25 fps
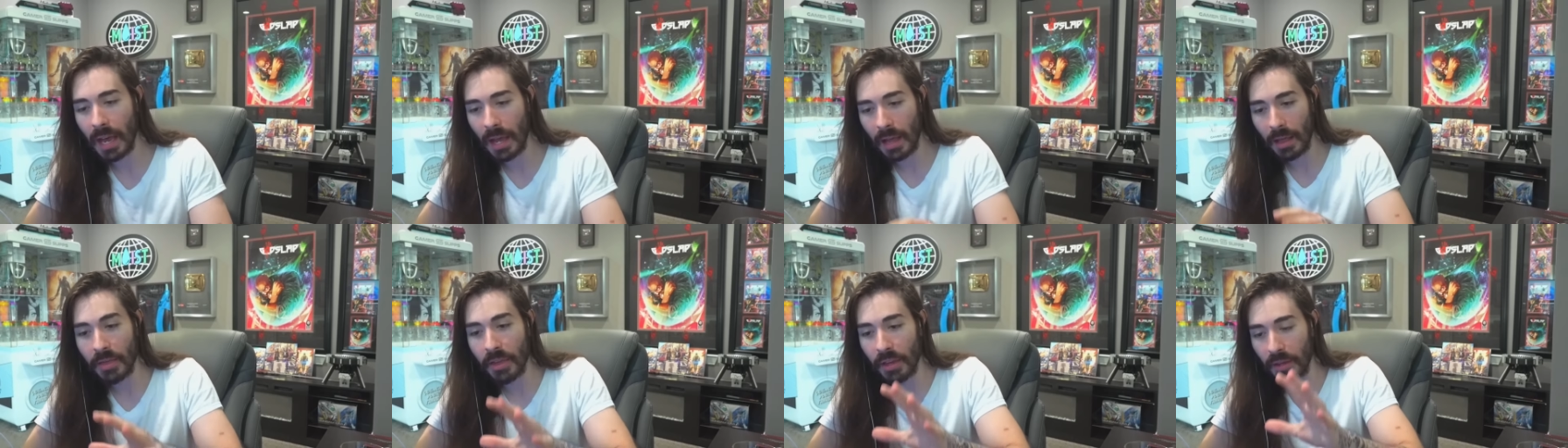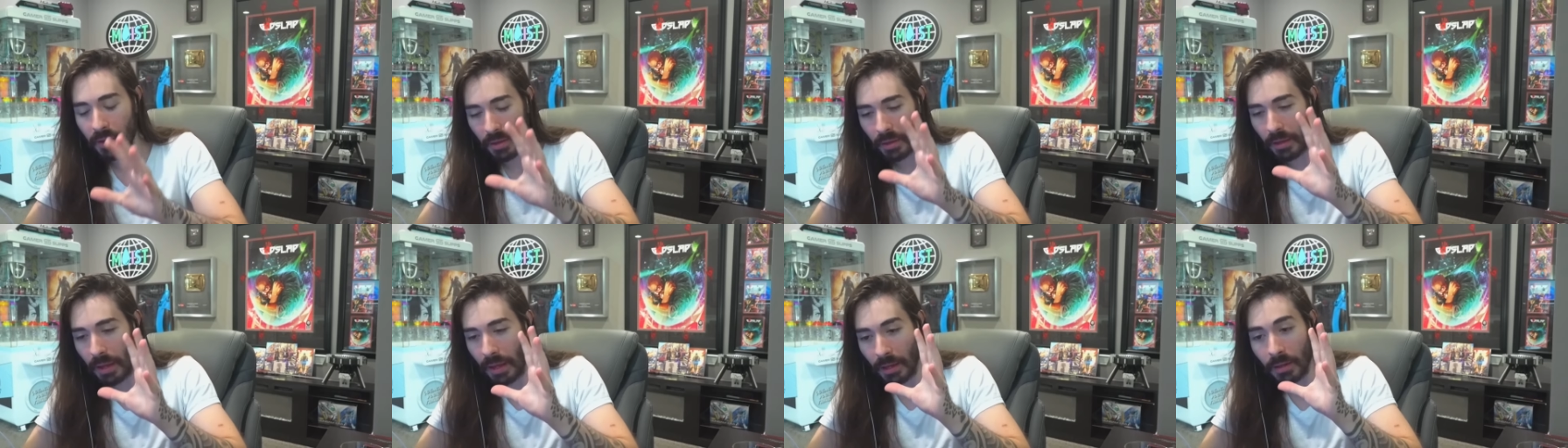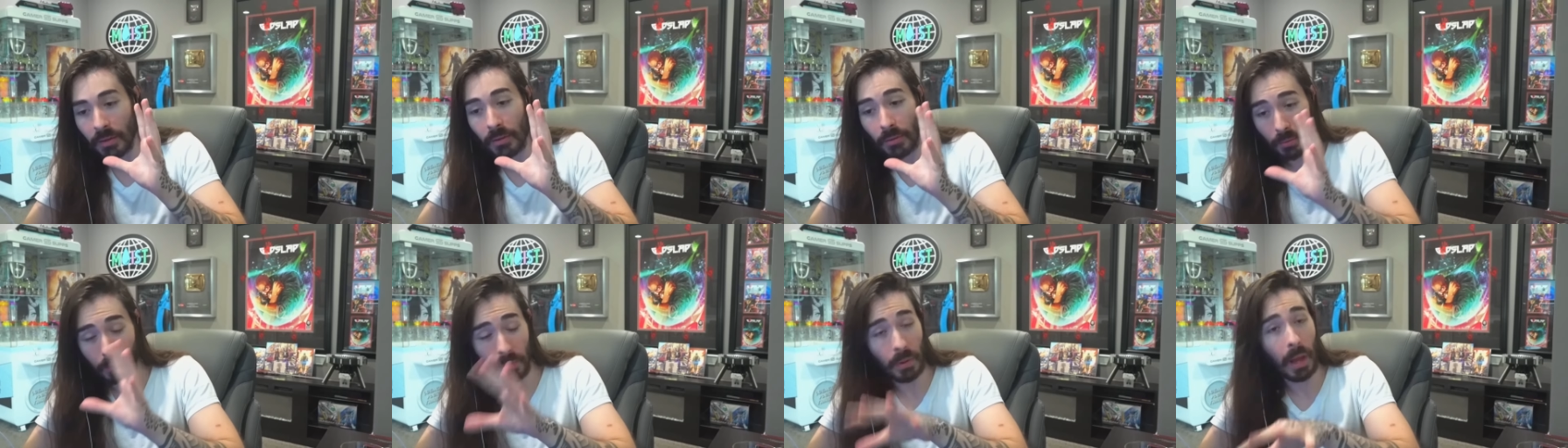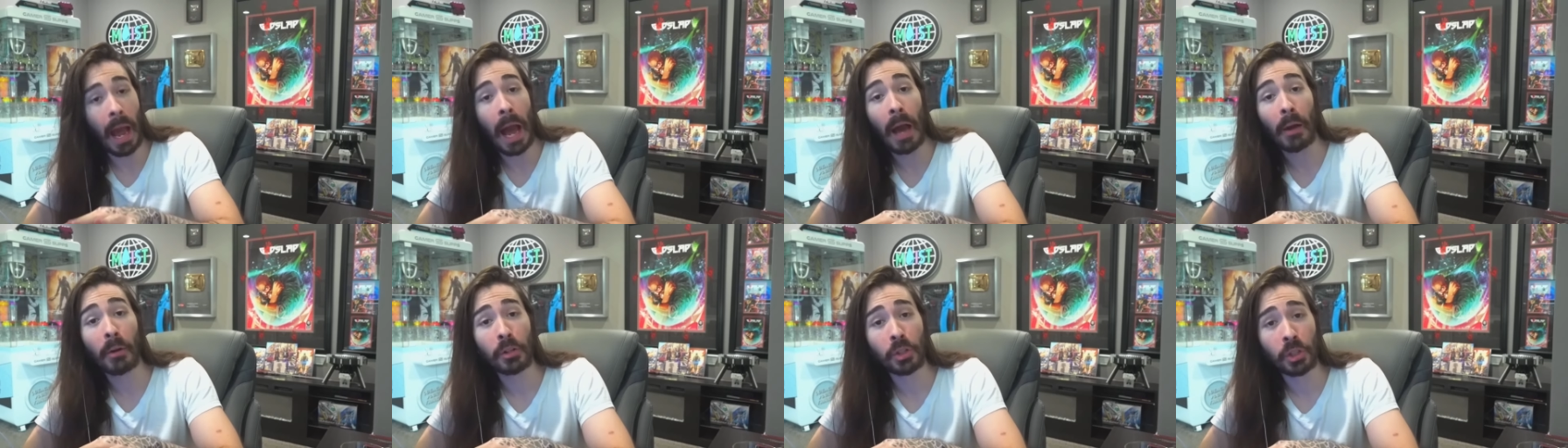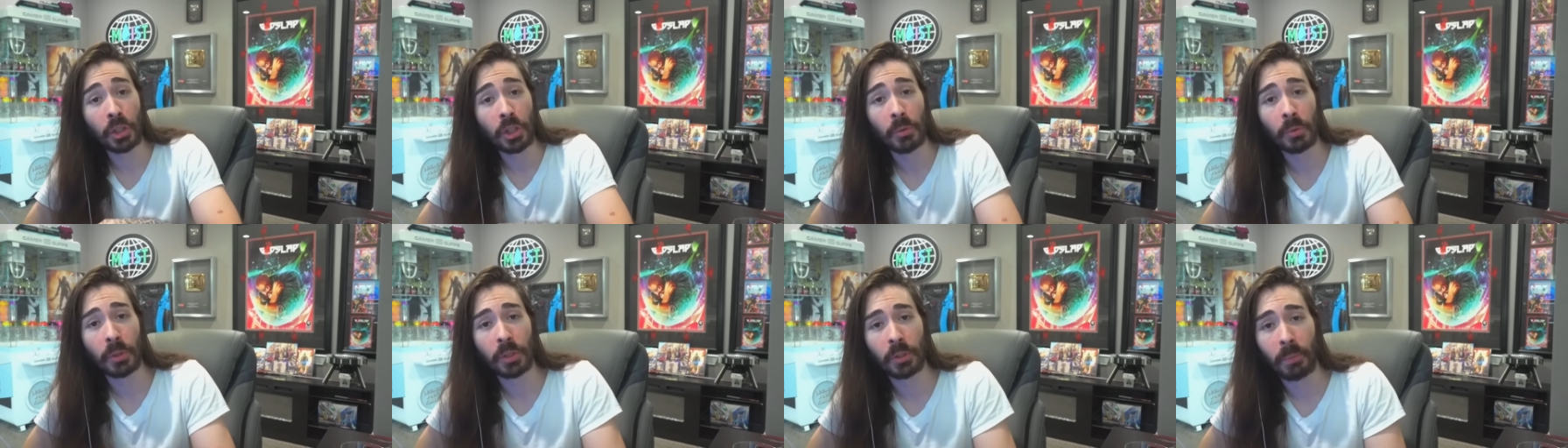The, and how does
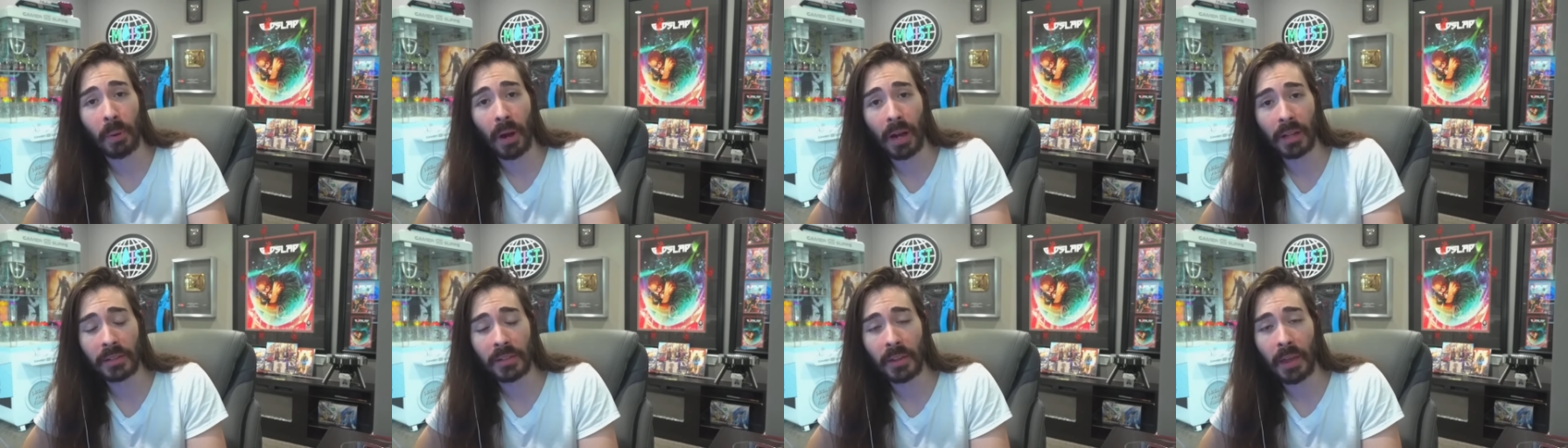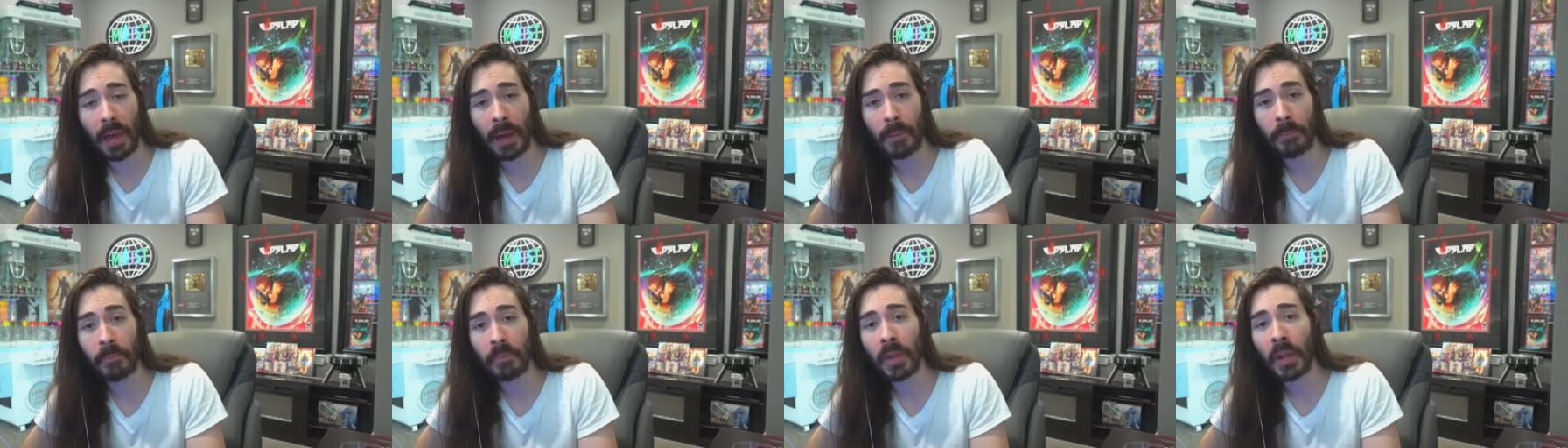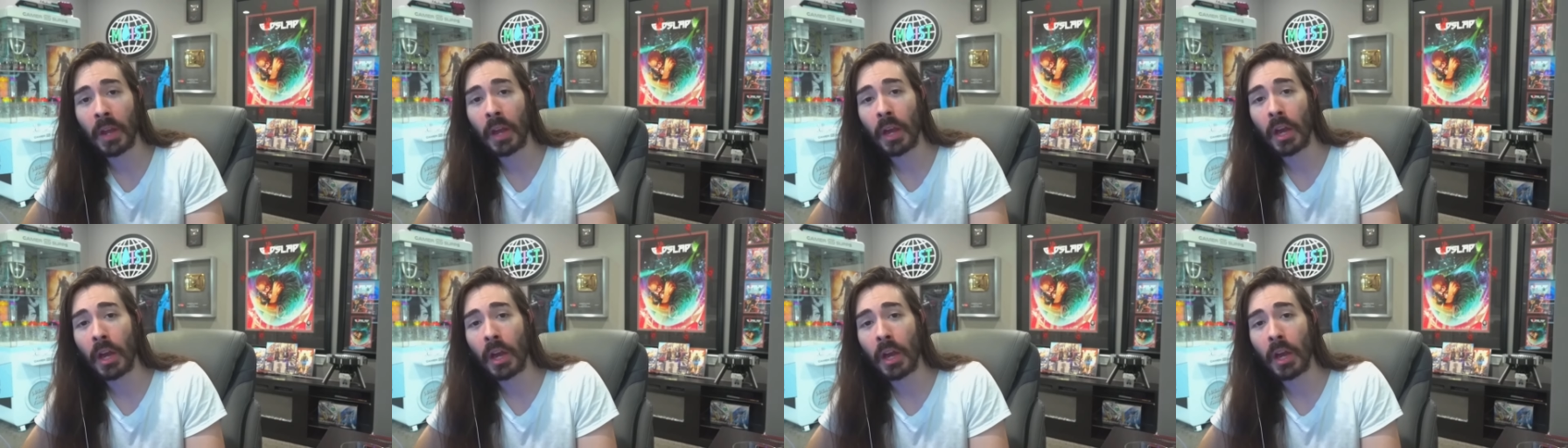she respond to that?